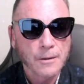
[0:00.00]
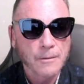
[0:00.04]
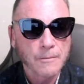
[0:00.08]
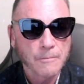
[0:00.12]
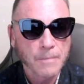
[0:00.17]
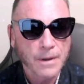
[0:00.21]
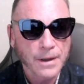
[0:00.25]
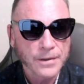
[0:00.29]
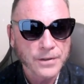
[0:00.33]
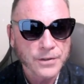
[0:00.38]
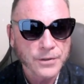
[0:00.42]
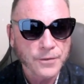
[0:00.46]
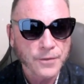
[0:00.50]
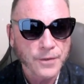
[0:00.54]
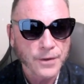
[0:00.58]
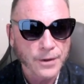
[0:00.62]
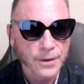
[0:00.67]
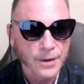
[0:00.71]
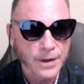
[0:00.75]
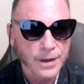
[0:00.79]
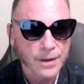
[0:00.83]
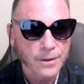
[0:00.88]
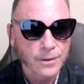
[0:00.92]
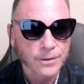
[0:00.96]
by
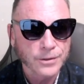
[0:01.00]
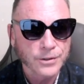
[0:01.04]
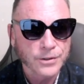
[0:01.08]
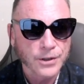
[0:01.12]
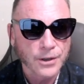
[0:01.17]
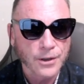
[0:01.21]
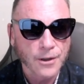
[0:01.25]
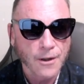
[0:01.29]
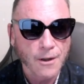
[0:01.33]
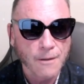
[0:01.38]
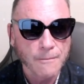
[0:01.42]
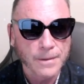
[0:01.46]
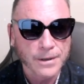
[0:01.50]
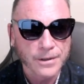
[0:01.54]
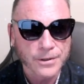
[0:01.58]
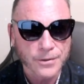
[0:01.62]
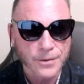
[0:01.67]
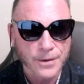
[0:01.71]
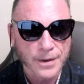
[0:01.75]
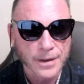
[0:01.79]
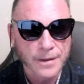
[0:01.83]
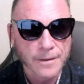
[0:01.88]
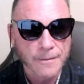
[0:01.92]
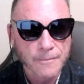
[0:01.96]
spherical
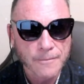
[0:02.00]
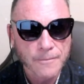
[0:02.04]
geometry.